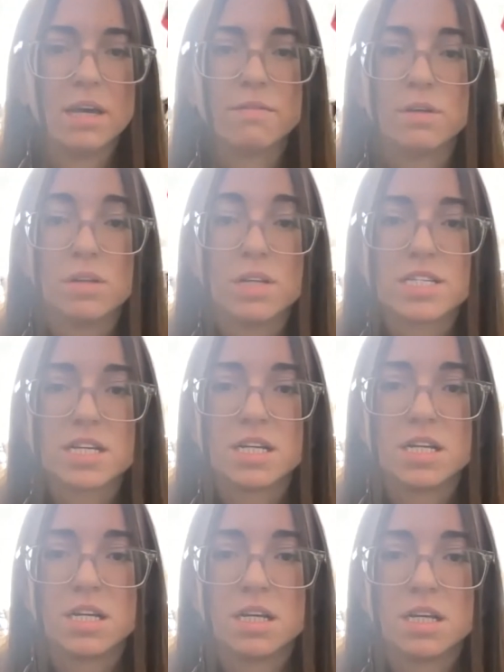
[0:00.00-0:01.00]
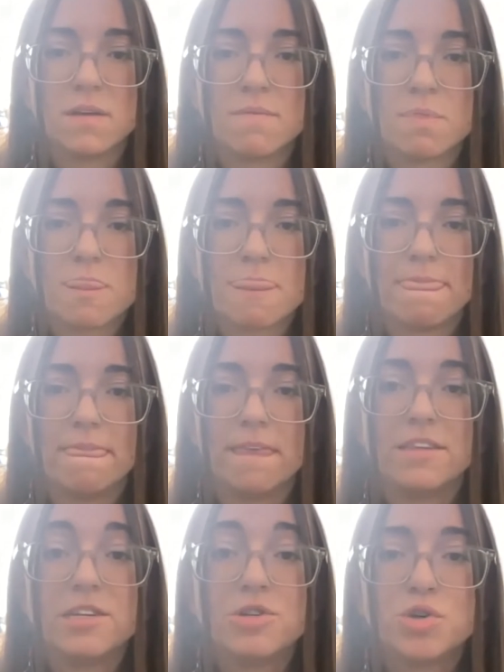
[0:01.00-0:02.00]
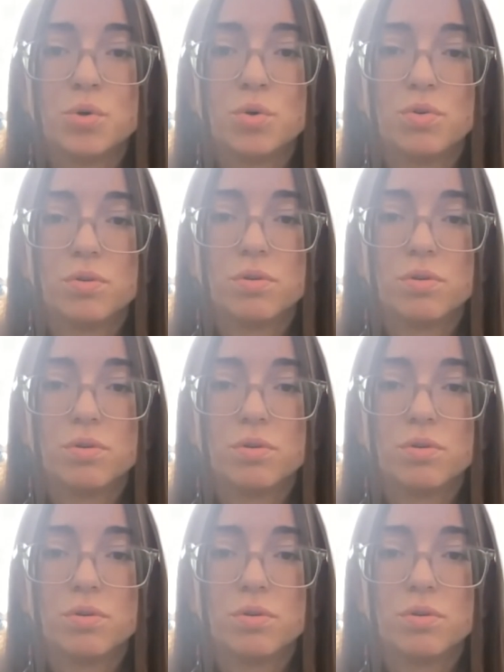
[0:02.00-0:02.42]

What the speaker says: if you listen, they teach you